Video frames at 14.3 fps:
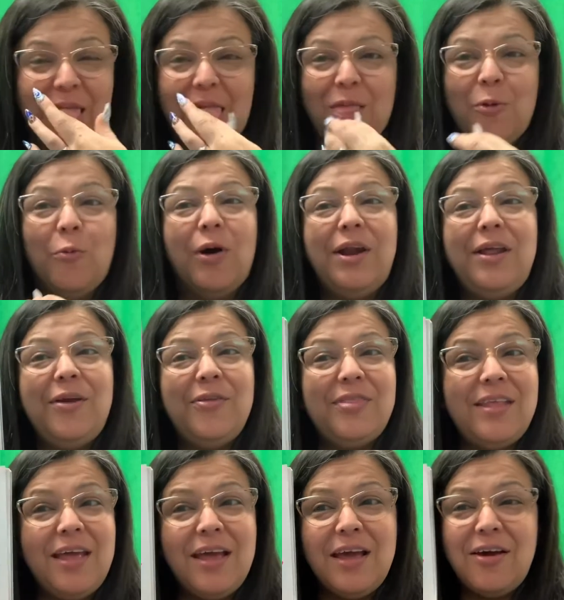What do you
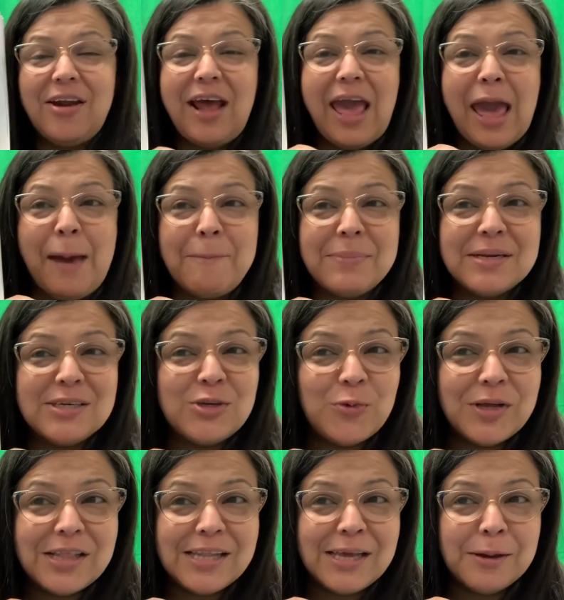think could have happened to
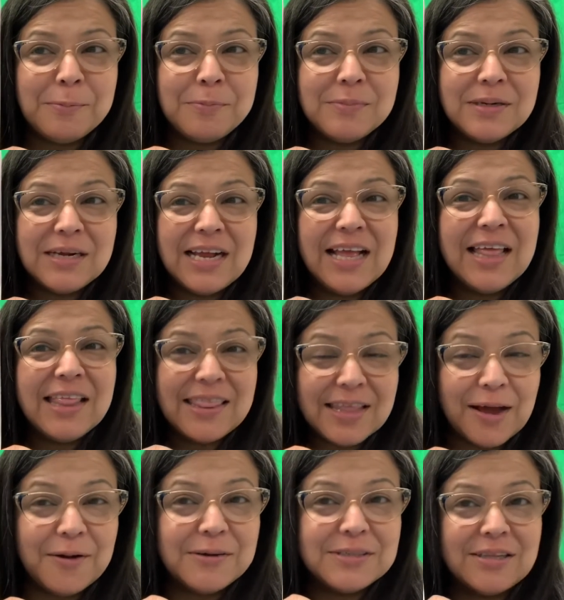William?
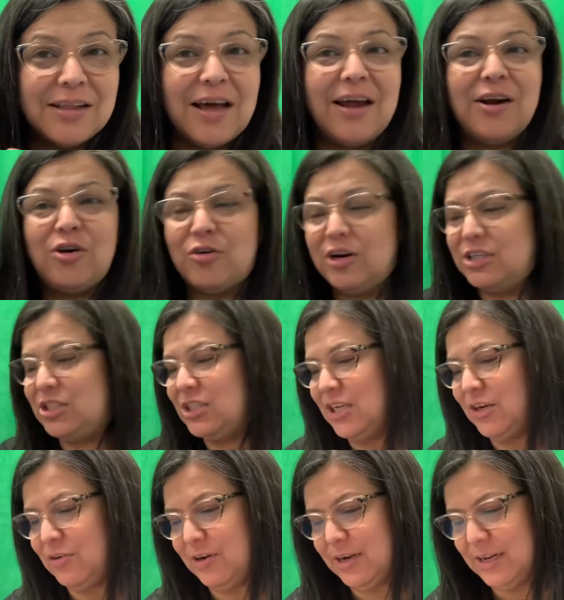That was a lot of crunching and
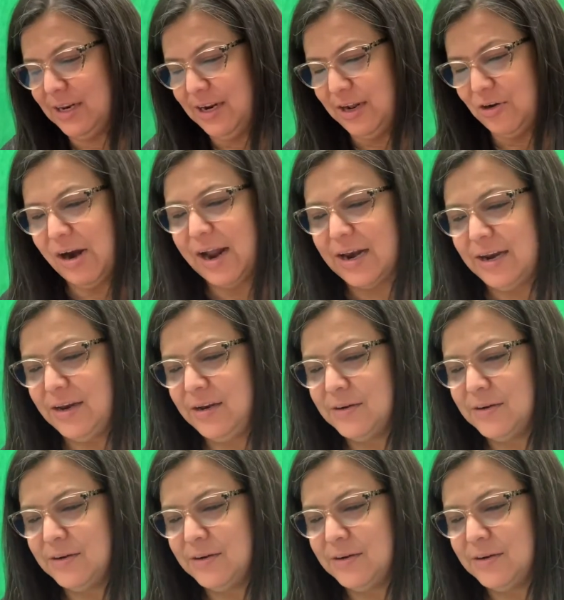crickling and crackling.